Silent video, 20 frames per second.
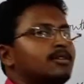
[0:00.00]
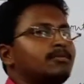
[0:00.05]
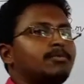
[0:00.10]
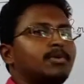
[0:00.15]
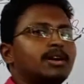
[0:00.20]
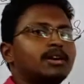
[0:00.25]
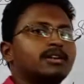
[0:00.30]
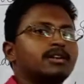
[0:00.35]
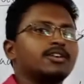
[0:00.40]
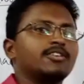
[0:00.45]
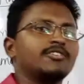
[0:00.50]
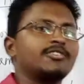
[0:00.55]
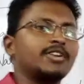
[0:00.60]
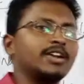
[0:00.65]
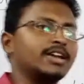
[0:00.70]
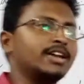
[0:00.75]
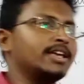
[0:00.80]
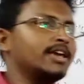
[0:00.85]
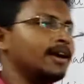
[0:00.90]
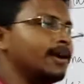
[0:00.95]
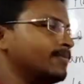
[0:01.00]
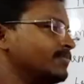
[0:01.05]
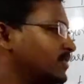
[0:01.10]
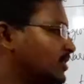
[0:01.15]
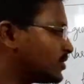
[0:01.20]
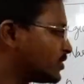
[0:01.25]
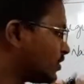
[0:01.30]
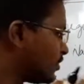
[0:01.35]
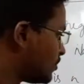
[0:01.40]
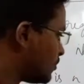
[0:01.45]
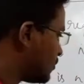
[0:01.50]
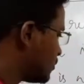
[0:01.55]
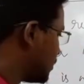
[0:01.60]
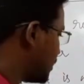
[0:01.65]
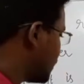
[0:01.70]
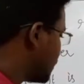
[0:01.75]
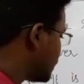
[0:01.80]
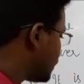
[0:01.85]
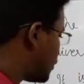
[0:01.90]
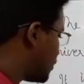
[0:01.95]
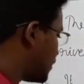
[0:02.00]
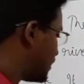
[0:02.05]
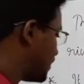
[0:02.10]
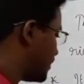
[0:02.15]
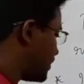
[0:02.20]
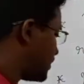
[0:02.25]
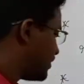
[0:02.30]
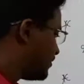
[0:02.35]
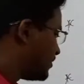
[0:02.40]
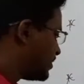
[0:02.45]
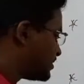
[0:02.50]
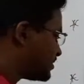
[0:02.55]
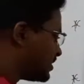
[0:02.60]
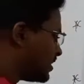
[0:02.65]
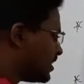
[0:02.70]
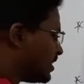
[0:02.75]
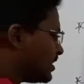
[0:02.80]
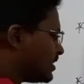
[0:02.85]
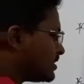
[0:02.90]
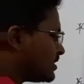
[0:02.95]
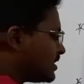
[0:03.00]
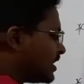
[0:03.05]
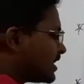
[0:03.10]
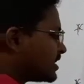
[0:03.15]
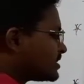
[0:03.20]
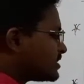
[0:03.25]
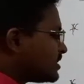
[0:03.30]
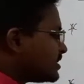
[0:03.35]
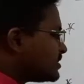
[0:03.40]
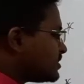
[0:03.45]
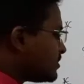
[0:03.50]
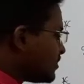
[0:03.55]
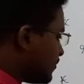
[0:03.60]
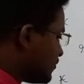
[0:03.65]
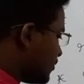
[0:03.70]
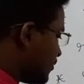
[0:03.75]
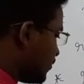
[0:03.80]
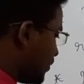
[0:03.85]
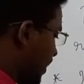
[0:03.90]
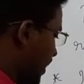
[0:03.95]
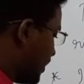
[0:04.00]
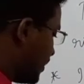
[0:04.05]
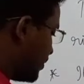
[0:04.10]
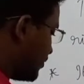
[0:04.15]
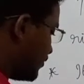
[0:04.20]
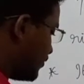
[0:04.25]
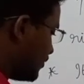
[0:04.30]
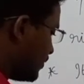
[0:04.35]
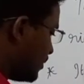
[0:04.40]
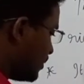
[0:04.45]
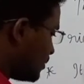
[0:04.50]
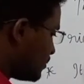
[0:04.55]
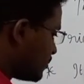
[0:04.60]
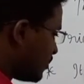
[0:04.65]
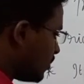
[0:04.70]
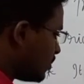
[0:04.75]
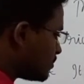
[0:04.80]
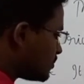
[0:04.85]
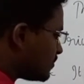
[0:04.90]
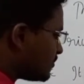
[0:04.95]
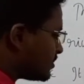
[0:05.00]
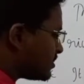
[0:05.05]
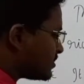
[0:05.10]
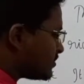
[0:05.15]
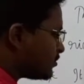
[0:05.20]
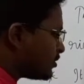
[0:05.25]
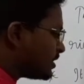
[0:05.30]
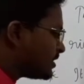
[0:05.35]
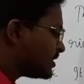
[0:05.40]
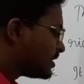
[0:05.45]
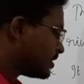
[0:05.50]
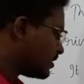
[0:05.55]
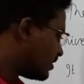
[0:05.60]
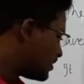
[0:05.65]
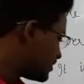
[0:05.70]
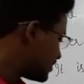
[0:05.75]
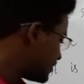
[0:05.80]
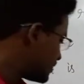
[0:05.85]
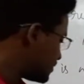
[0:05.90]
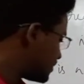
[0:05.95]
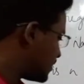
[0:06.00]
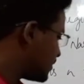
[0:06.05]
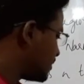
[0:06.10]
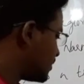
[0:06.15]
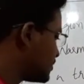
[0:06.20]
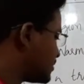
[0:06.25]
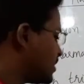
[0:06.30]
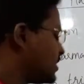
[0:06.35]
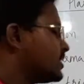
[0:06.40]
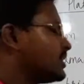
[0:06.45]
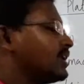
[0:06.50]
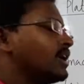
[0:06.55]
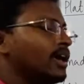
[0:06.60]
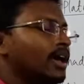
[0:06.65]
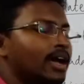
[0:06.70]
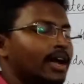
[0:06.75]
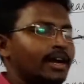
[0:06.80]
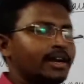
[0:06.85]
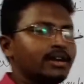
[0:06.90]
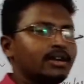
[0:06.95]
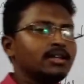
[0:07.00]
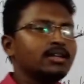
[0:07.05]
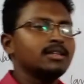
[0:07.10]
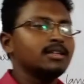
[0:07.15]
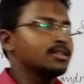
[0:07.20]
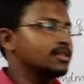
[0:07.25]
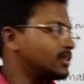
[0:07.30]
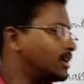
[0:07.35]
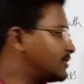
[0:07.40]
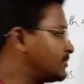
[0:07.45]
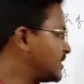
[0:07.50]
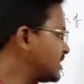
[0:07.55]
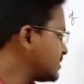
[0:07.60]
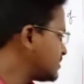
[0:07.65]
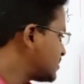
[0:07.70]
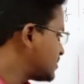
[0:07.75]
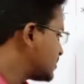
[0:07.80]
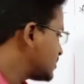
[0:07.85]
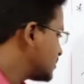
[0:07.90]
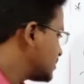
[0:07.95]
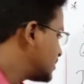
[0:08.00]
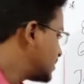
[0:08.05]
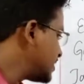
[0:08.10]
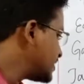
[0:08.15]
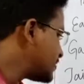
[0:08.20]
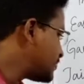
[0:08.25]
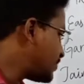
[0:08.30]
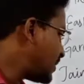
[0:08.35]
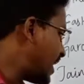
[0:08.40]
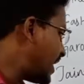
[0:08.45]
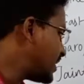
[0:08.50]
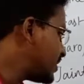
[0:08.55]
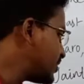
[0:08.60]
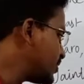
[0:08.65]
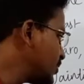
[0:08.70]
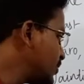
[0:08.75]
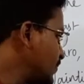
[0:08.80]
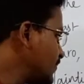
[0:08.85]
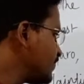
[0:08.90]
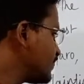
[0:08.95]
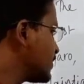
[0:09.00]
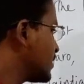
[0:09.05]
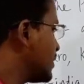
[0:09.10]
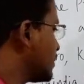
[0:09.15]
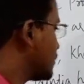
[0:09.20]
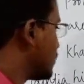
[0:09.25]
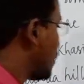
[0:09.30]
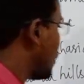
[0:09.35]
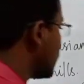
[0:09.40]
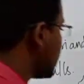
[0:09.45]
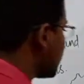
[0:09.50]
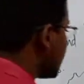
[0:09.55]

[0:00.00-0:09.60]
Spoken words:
part of India. So that is what here they mention. The extension of the plateau is also visible in the northeastern region, and that means this plateau is also